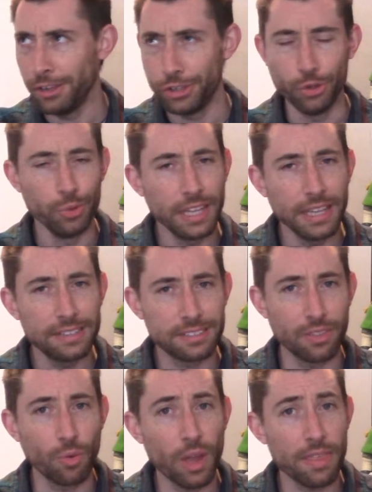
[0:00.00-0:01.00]
uniques,
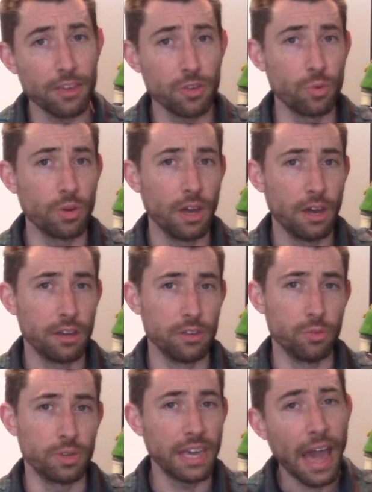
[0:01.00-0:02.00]
and the way that you
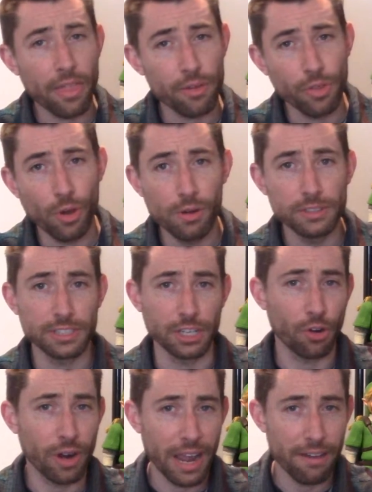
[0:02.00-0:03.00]
gather those and
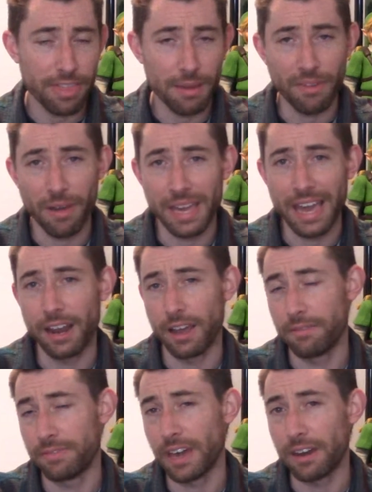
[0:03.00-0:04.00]
craft them.
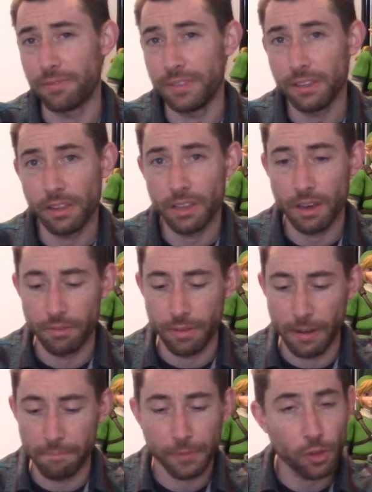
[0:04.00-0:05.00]
I've got a feeling of
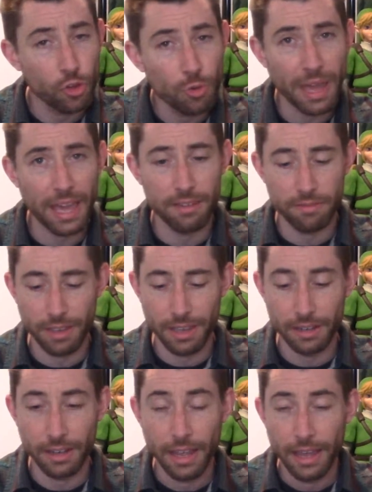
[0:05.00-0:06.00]

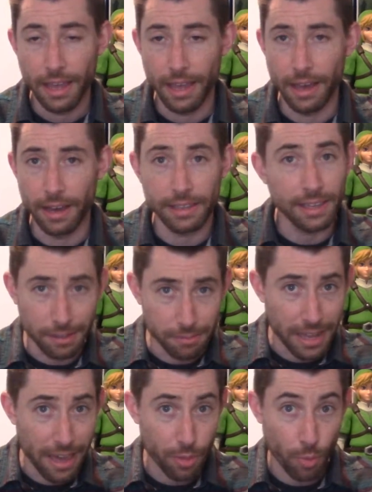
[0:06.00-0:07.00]
Gloomhaven, Kingdom
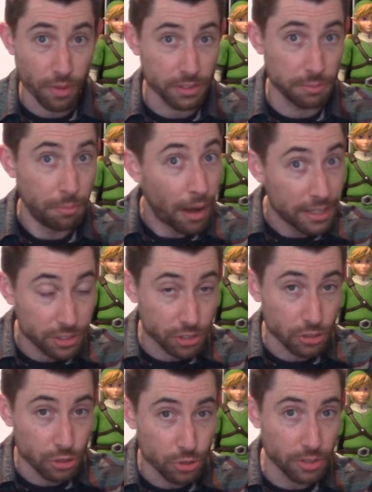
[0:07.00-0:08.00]
Death, where there's
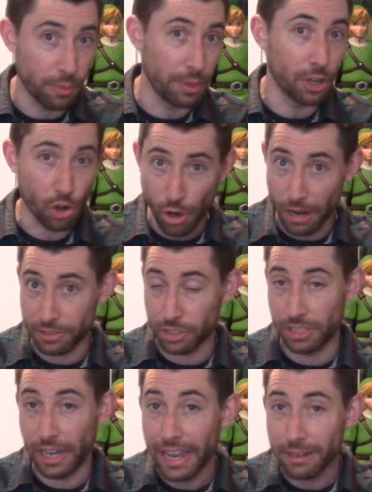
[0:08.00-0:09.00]
monster loot, and then we can craft
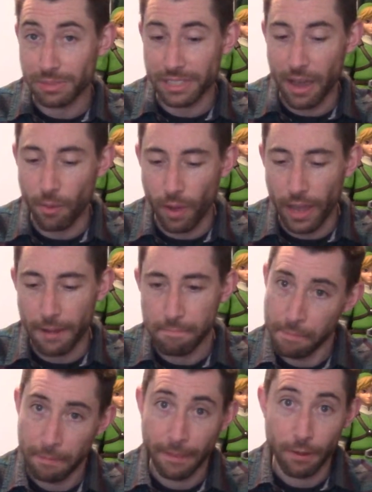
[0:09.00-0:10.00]
certain items that way.
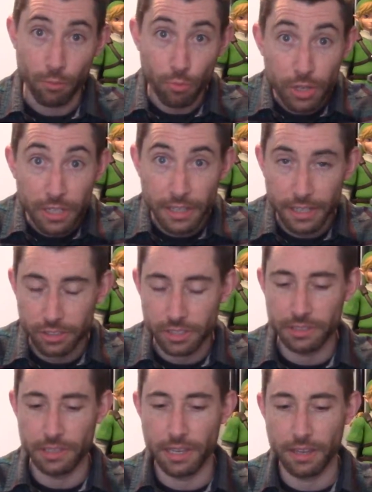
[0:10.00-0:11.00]
Really
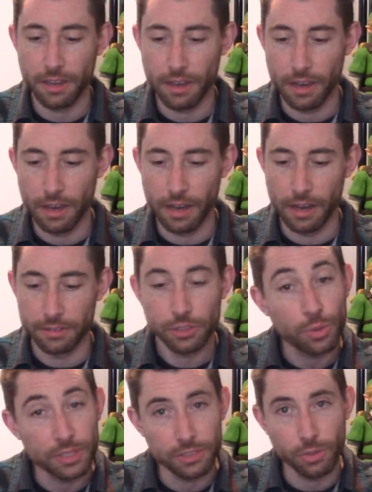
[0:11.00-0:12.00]
interesting
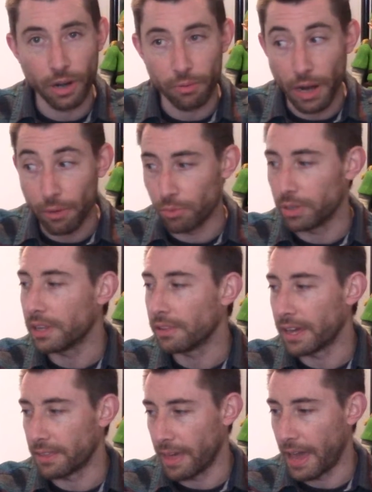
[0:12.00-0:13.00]
twist to it. I really
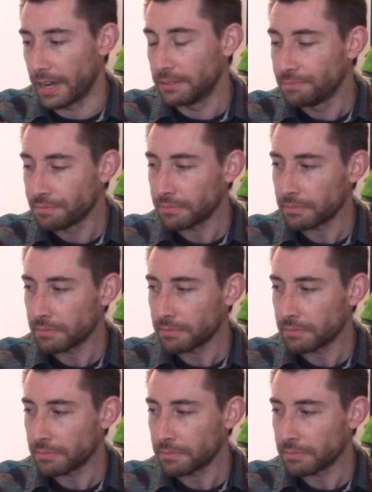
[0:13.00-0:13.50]
like that.